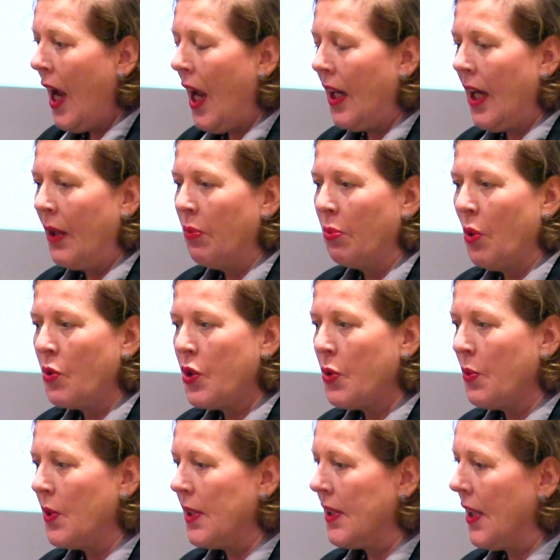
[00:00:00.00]
And I wrote
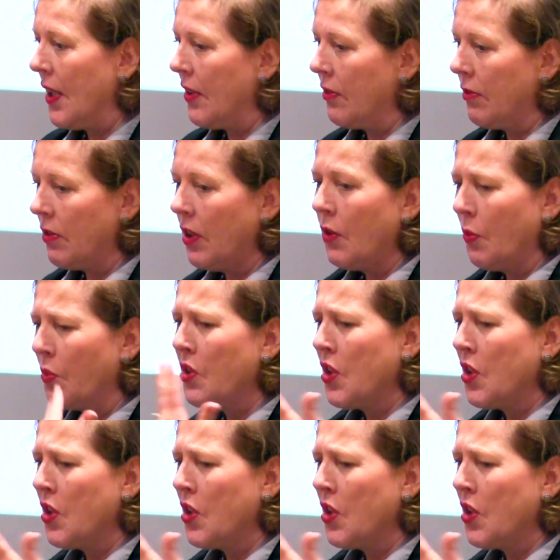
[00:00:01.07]
to her and said, you know,